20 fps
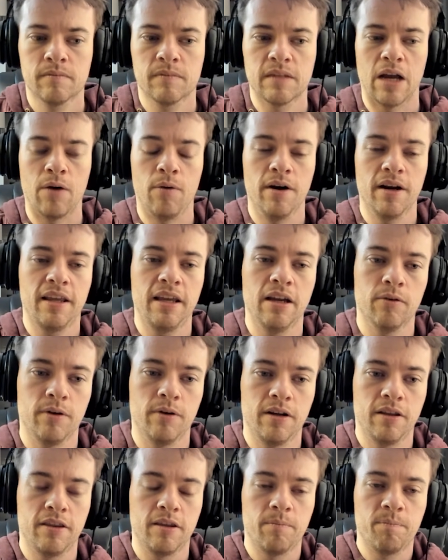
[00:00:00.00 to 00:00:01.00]
I want to get
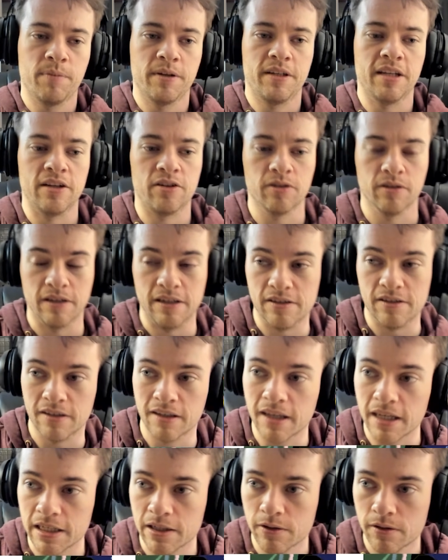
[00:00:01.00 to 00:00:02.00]
rid of the potential easy
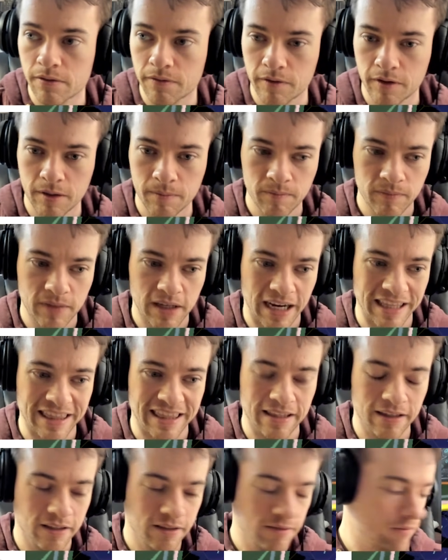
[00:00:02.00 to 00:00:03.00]
KOs for him.
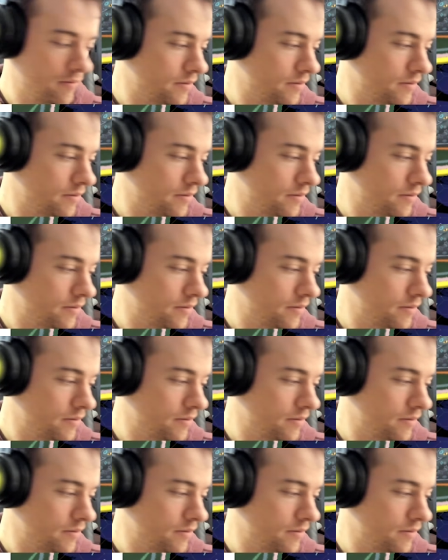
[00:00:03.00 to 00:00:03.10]
I think...